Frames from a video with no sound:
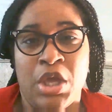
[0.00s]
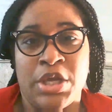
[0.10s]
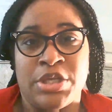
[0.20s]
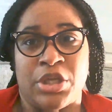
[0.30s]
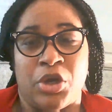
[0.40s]

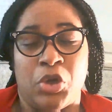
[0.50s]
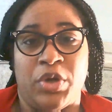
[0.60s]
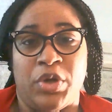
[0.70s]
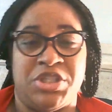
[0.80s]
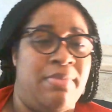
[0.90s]
So
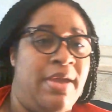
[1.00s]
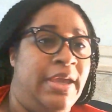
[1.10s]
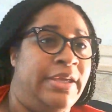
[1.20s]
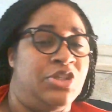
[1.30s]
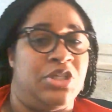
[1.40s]
does she make
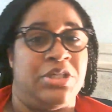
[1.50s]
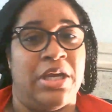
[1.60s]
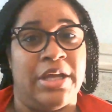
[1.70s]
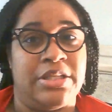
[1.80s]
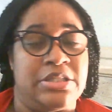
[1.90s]
it? Does she
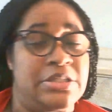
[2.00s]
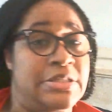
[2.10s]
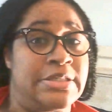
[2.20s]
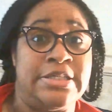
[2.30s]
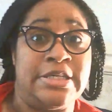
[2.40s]
not?
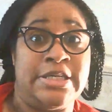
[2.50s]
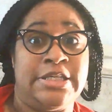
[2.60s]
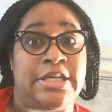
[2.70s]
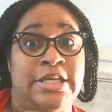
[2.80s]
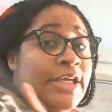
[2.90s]

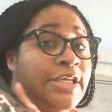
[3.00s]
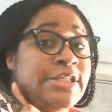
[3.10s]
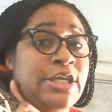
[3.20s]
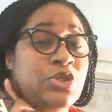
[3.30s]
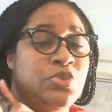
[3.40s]

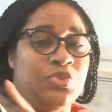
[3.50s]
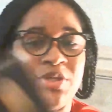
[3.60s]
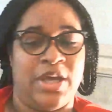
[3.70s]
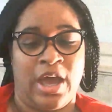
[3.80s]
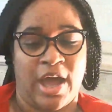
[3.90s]
Stay tuned.
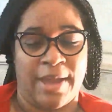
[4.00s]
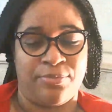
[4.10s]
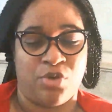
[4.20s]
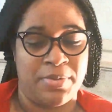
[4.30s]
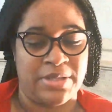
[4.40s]
I
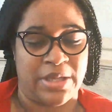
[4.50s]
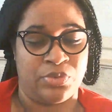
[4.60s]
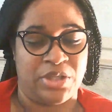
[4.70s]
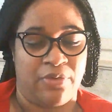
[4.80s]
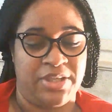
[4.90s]
promise I will
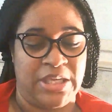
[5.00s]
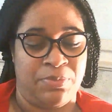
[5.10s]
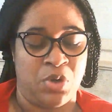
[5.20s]
definitely keep you